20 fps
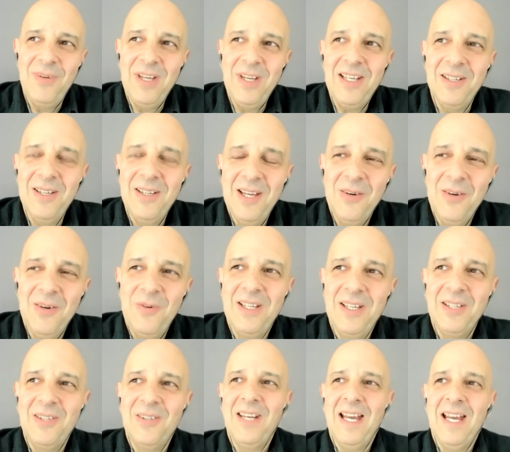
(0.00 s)
we
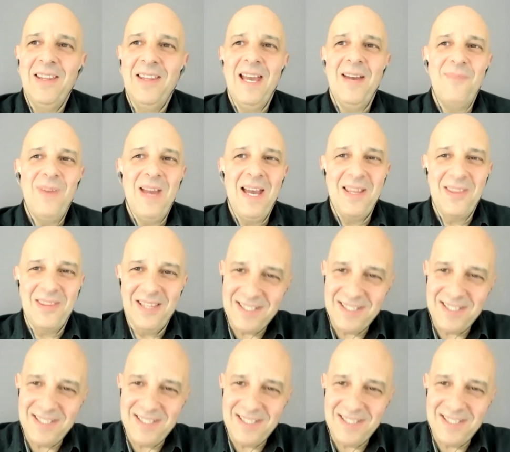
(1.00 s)
could go down that path.